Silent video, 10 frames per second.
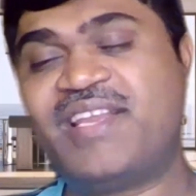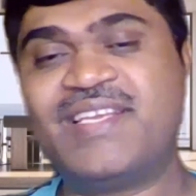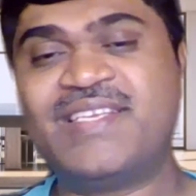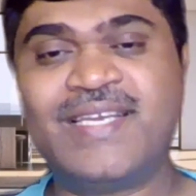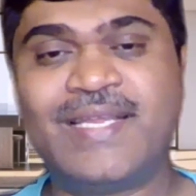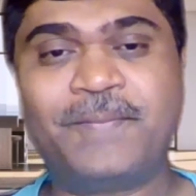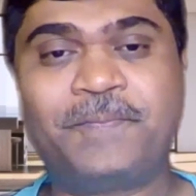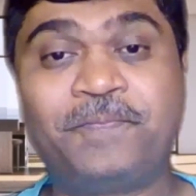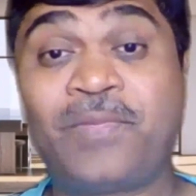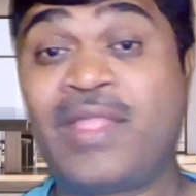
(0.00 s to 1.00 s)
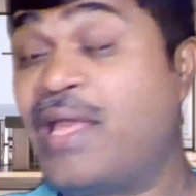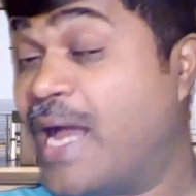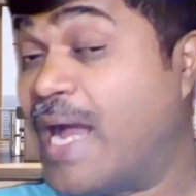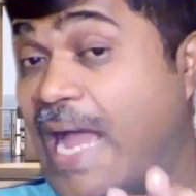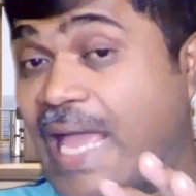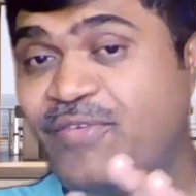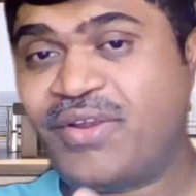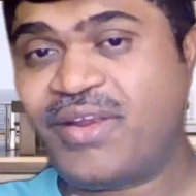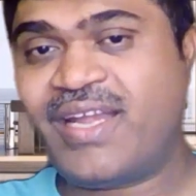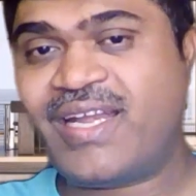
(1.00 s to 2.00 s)
very easily. I
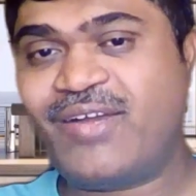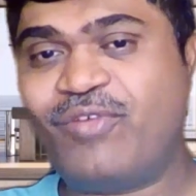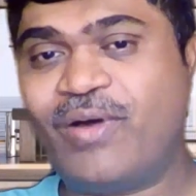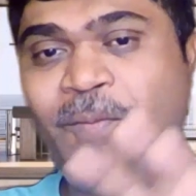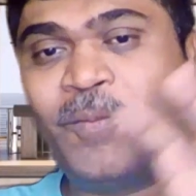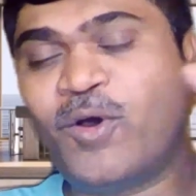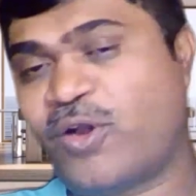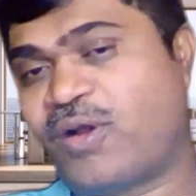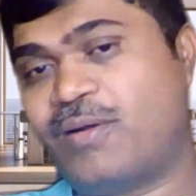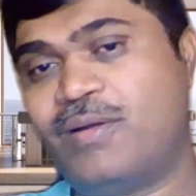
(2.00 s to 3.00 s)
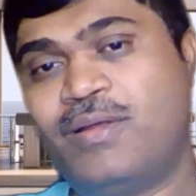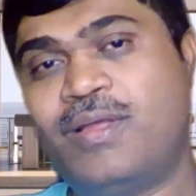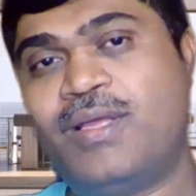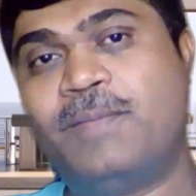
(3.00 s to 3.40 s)
have created one more